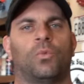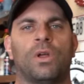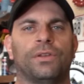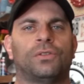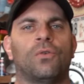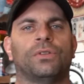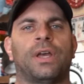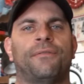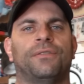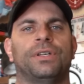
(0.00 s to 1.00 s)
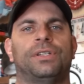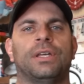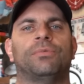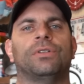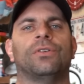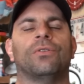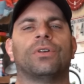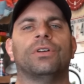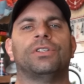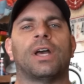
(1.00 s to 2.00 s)
Well, the tool definitely seems to do a
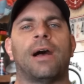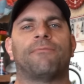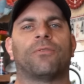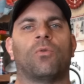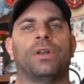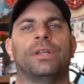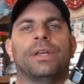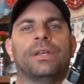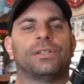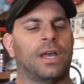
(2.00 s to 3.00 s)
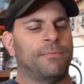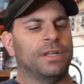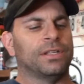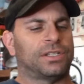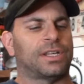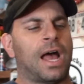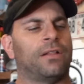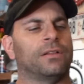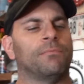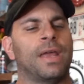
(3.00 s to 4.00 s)
good job for what it is. I mean, it's
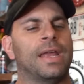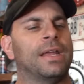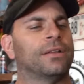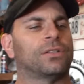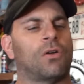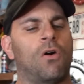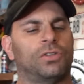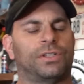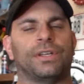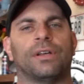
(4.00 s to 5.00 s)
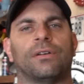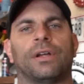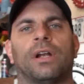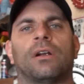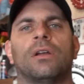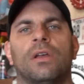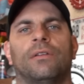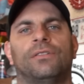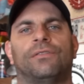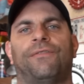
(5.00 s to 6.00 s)
solid made, it's all steel here,
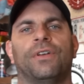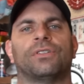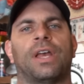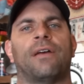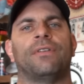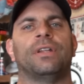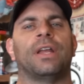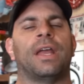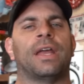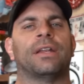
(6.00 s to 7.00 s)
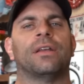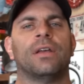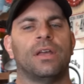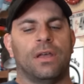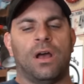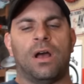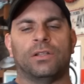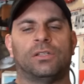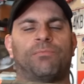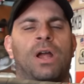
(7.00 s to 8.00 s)
it feels heavy in hand.
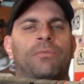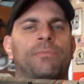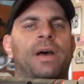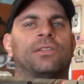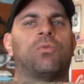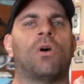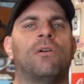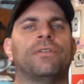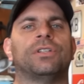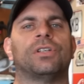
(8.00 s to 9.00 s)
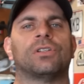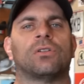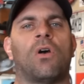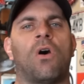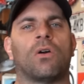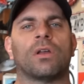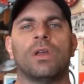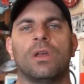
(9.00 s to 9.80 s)
It's probably about 12 inches long.